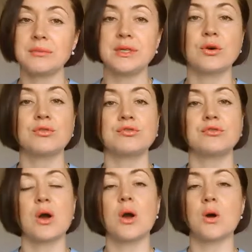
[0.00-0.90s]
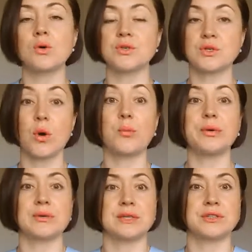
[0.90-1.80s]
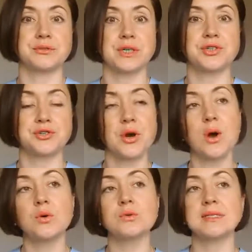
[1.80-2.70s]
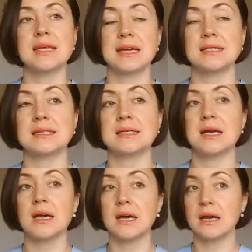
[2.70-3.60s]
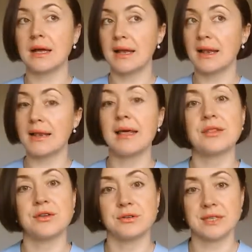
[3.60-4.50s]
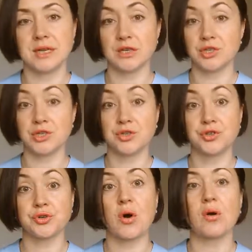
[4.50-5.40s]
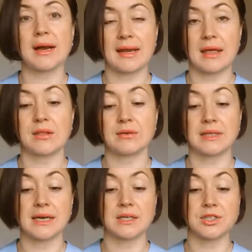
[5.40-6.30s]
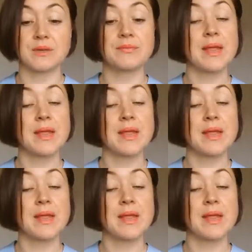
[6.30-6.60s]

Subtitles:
bit of rose, opulent rich rose, and leathery touch, strong leathery touch.